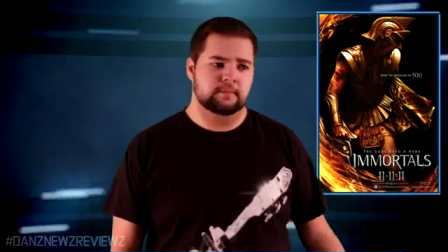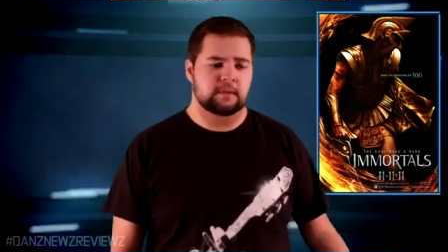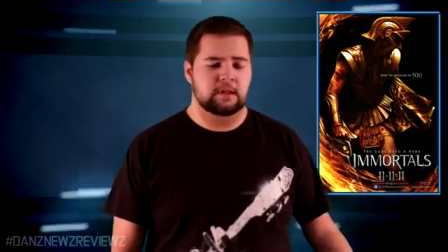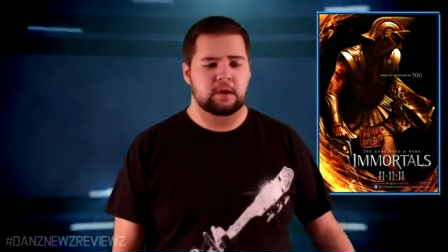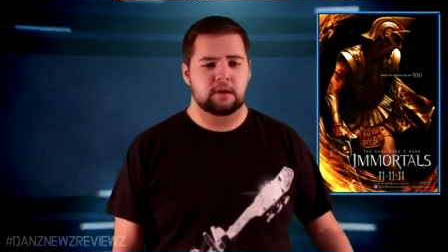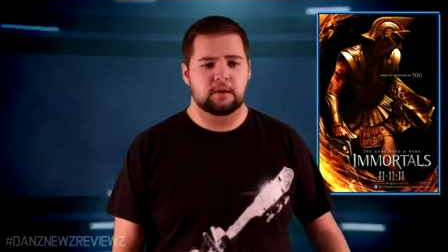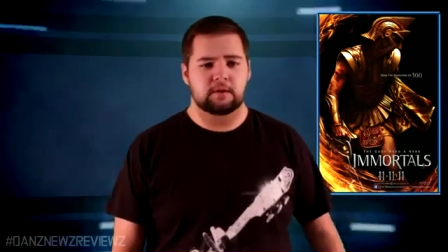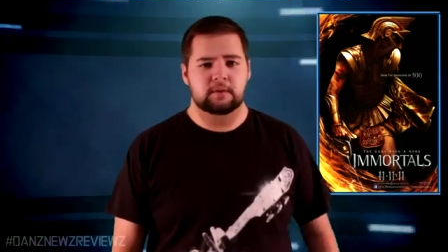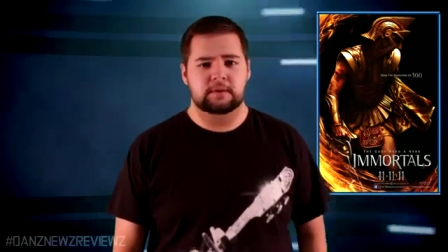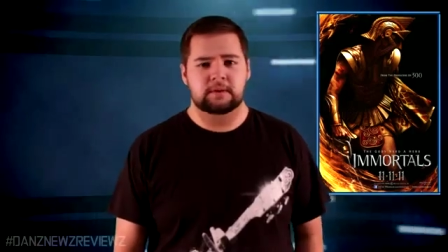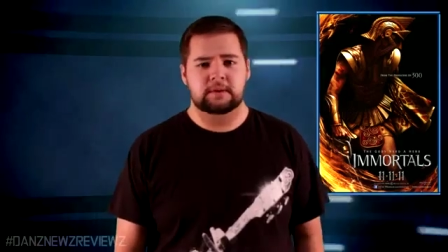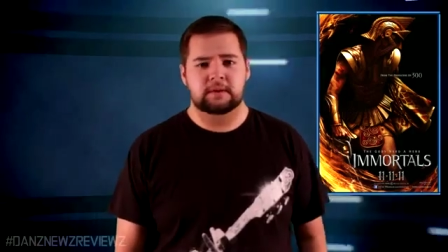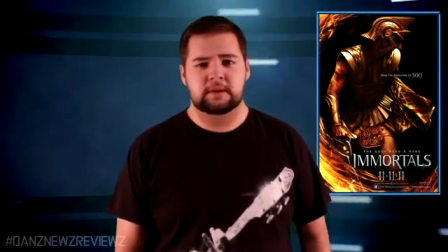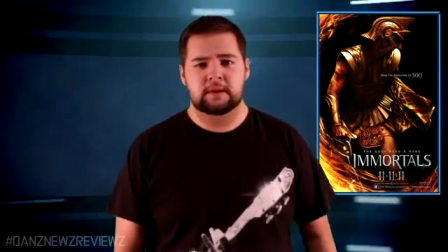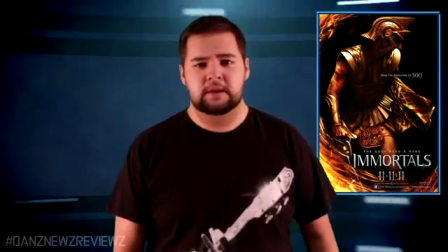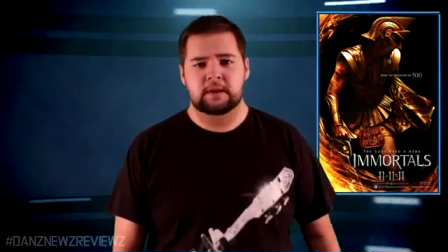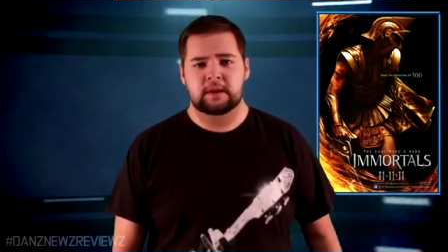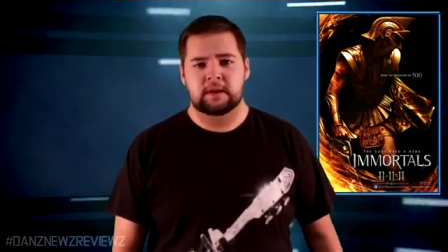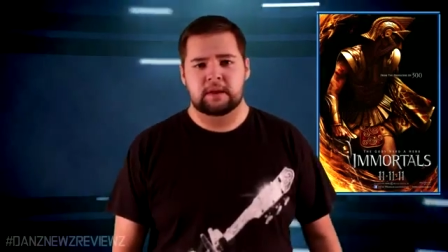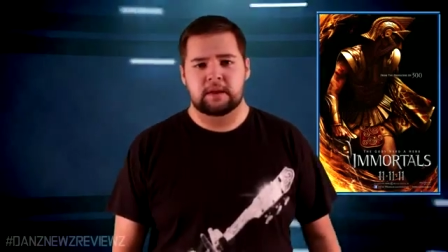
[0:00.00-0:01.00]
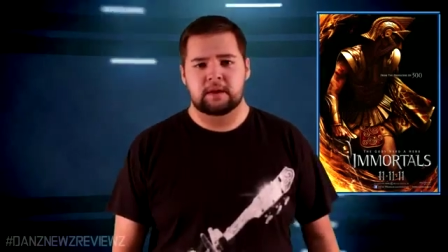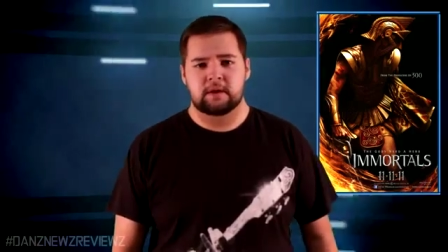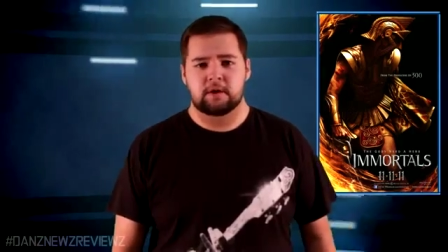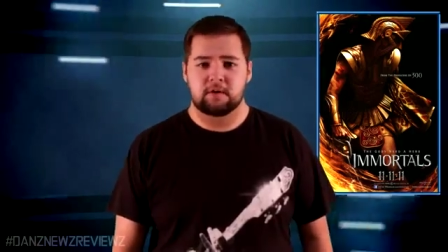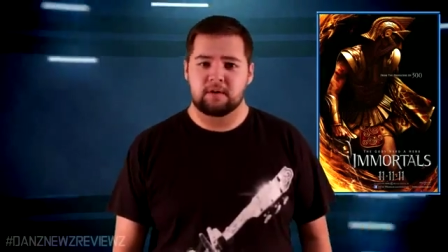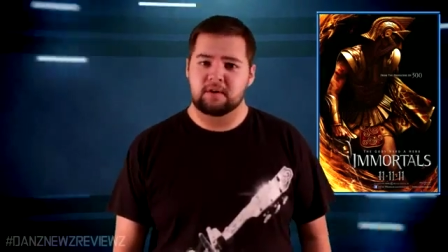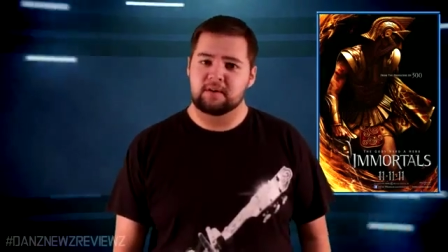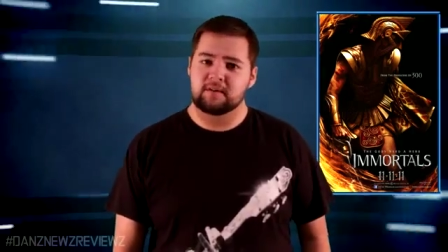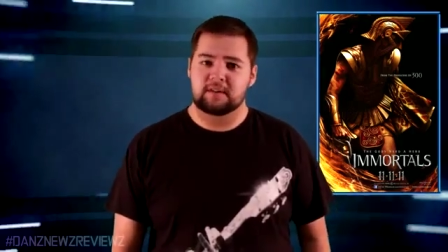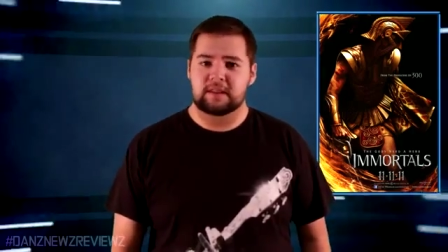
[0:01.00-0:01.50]

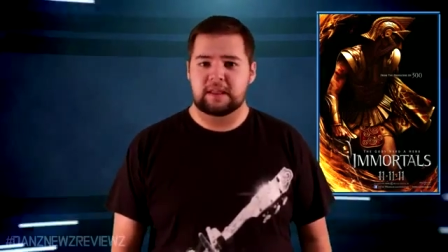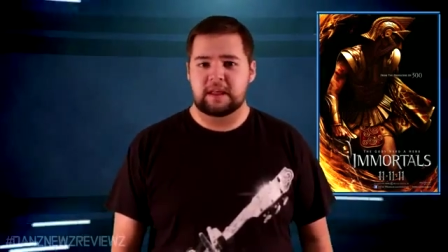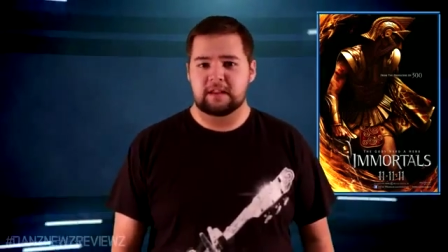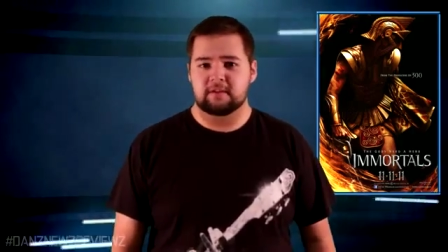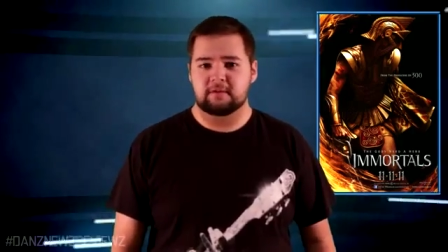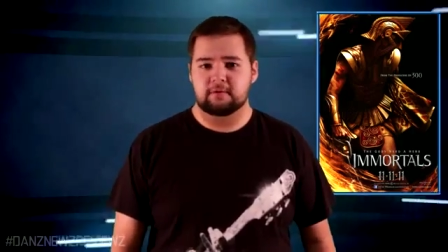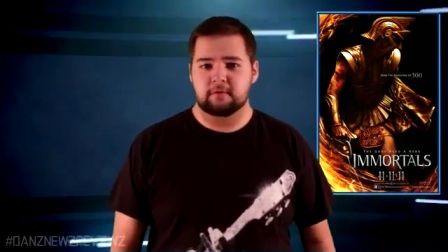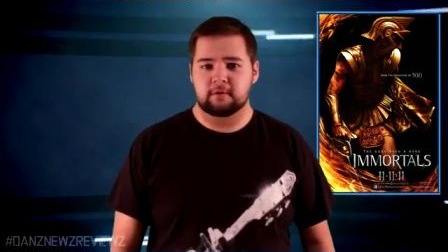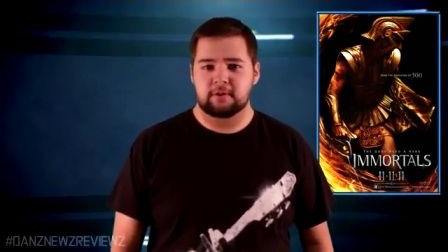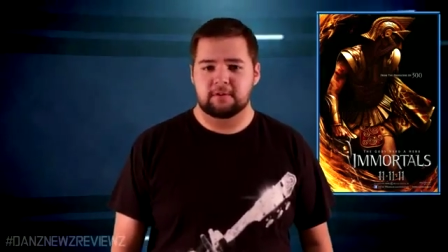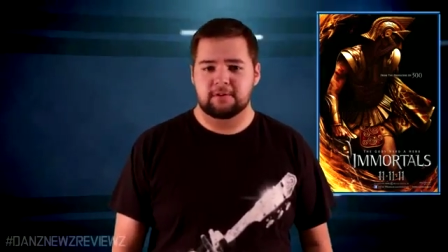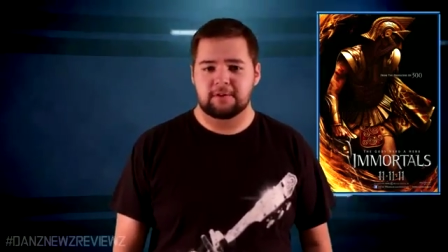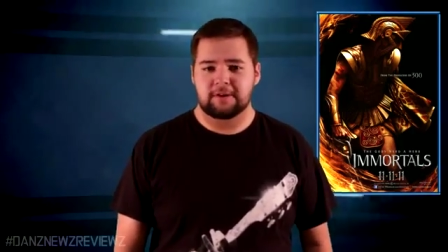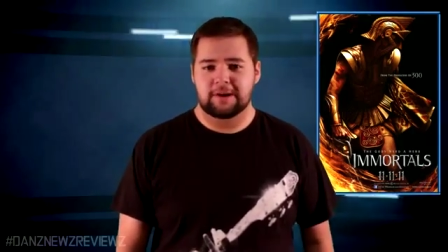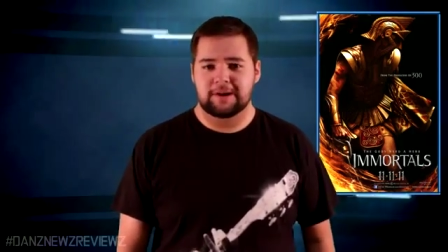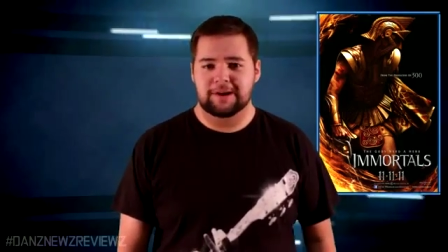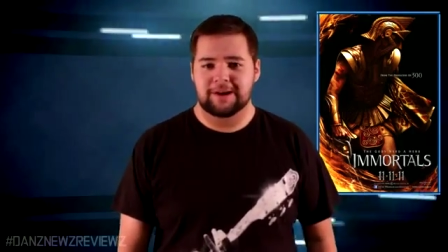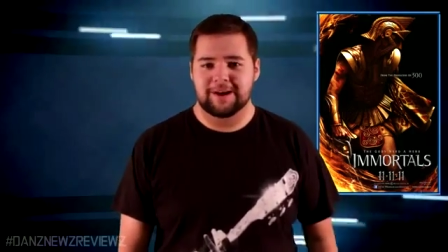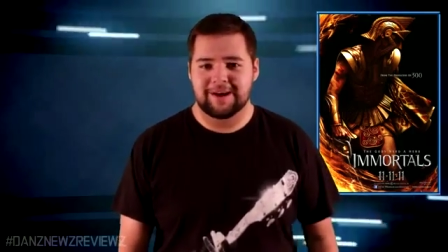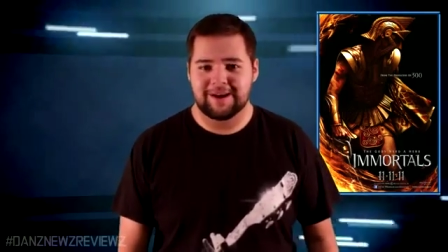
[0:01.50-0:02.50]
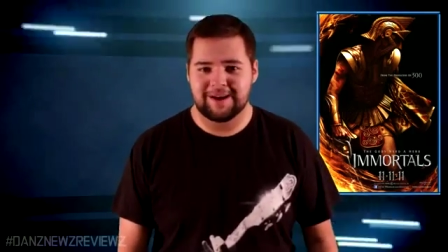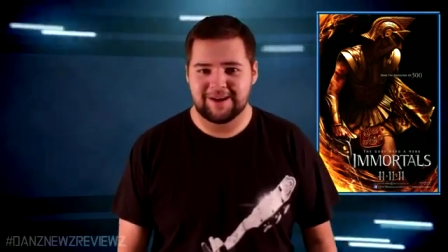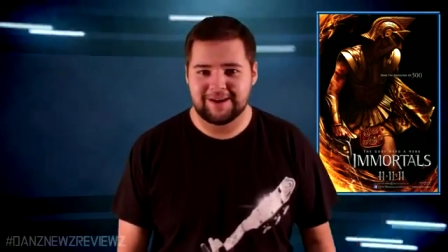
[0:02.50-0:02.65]
you're into that sort of thing.